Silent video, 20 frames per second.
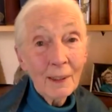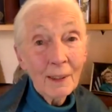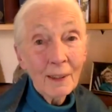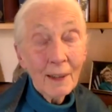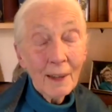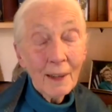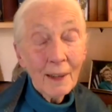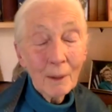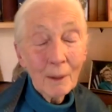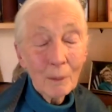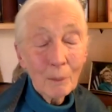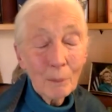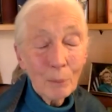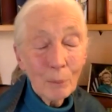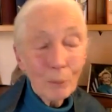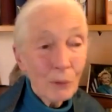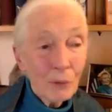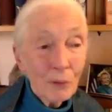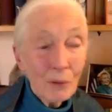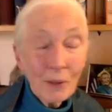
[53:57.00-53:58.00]
and
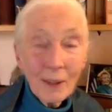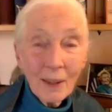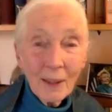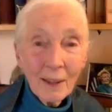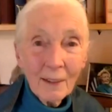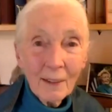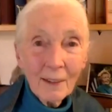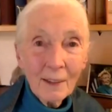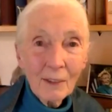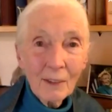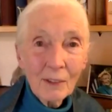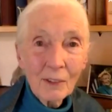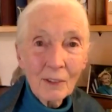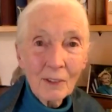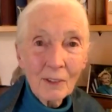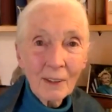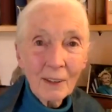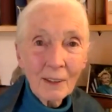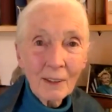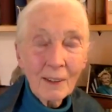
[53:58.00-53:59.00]
Burundi. And it's
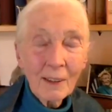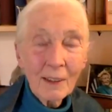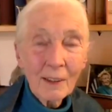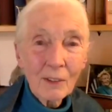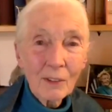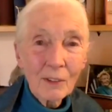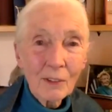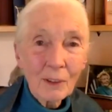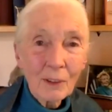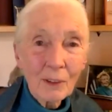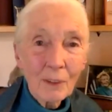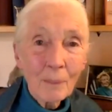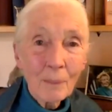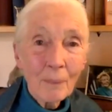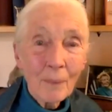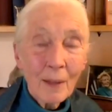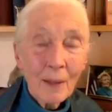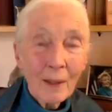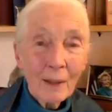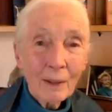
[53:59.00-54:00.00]

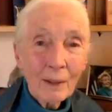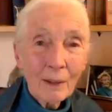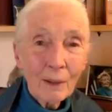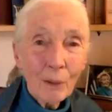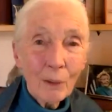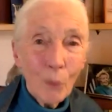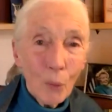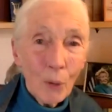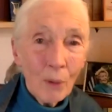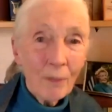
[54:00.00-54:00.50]
all of